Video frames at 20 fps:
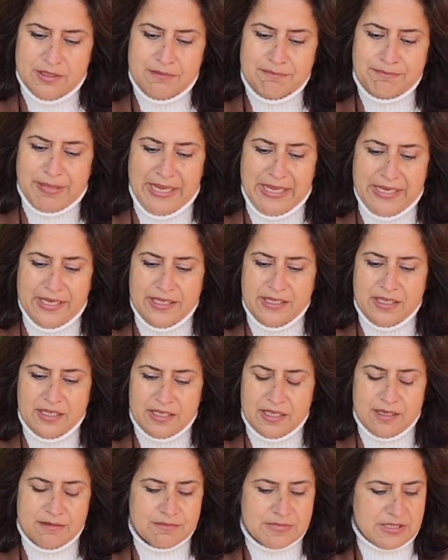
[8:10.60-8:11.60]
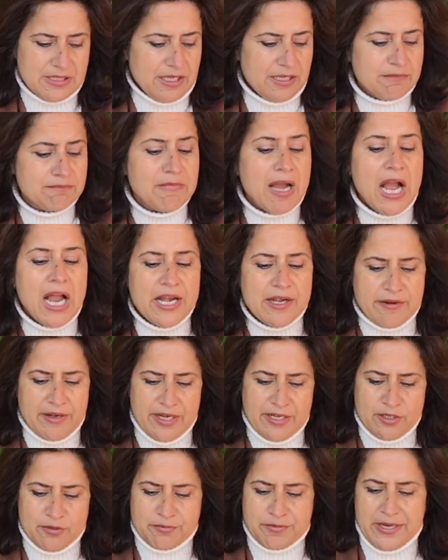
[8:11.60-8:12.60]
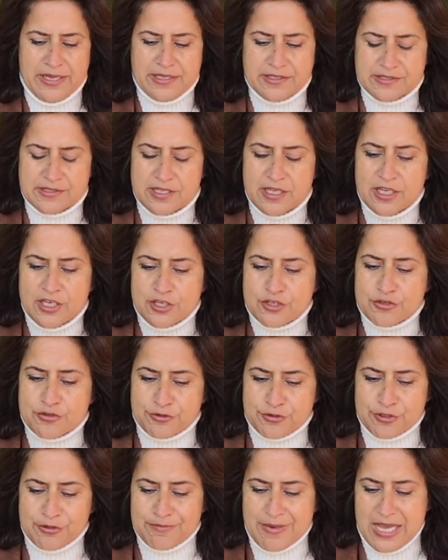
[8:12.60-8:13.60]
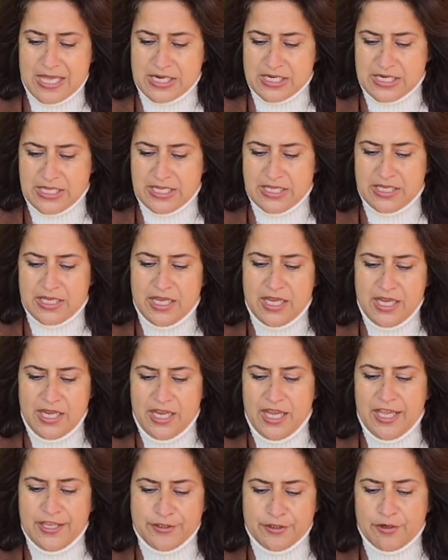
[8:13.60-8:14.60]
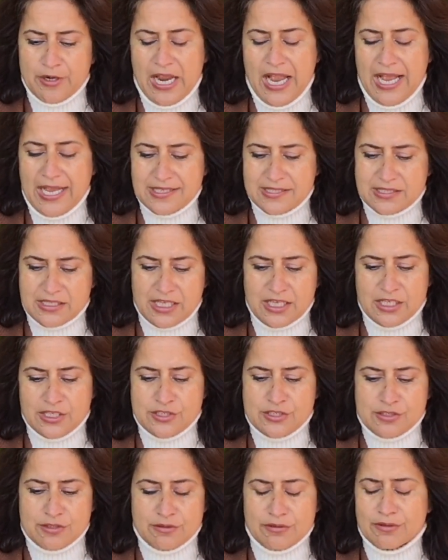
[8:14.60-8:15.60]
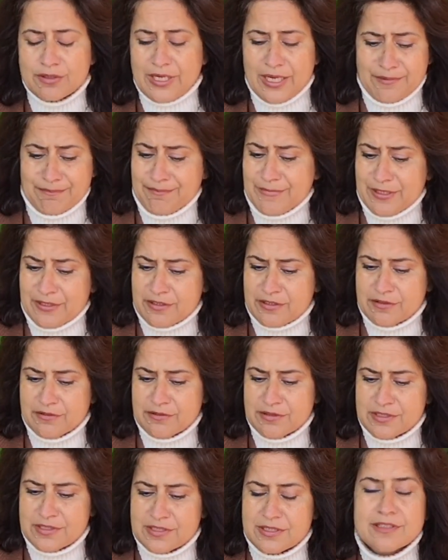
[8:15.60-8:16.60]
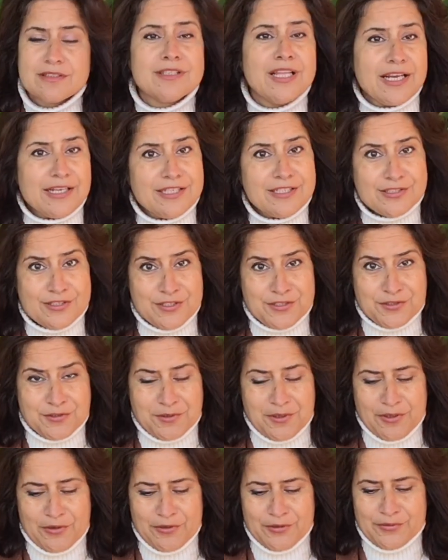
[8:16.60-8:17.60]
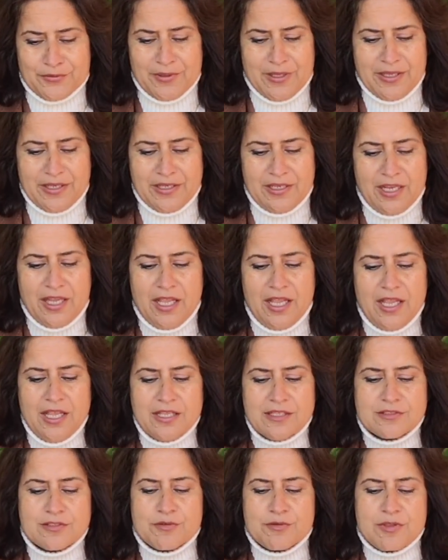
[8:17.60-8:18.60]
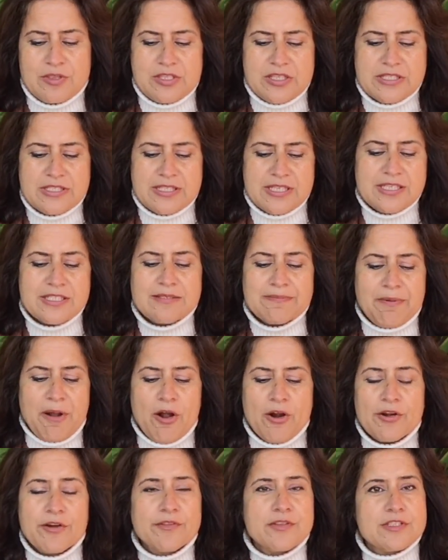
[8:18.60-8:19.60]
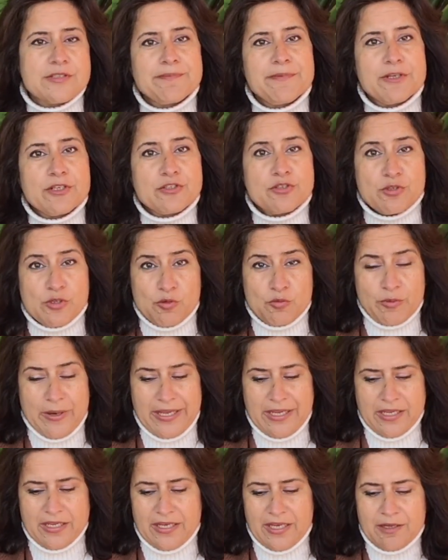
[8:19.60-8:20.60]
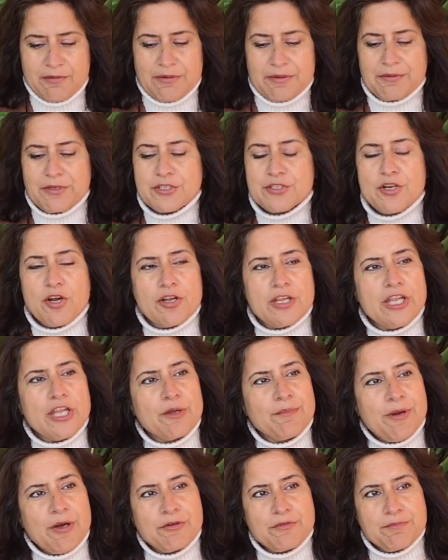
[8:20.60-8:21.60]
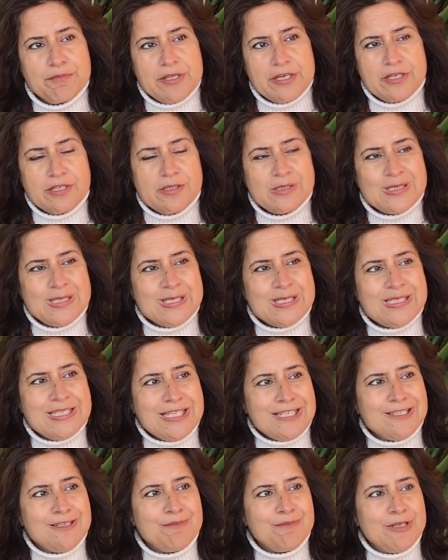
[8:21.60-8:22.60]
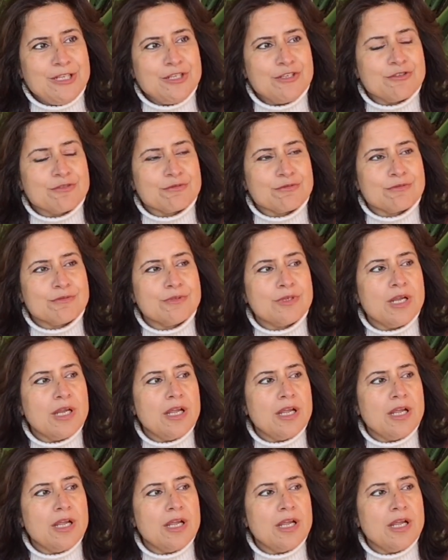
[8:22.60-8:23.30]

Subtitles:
Pain comes in myriad of ways to humanity, and you're asking us to look at miracles. That is the struggle, right? So this is part of the spiritual awakening. When we're talking about miracles, it's taking me to,